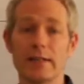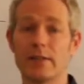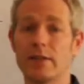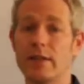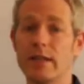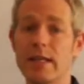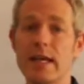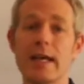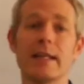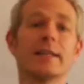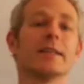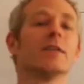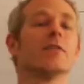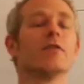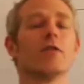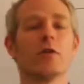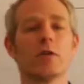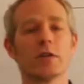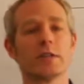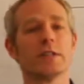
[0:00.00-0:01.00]
to the end, and of
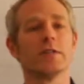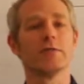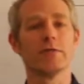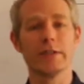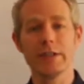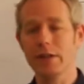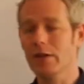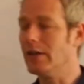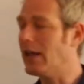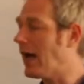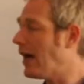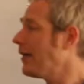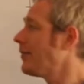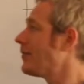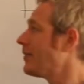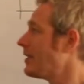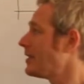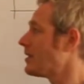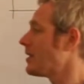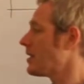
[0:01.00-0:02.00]
course in real
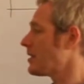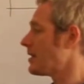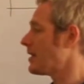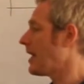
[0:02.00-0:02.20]
life this doesn't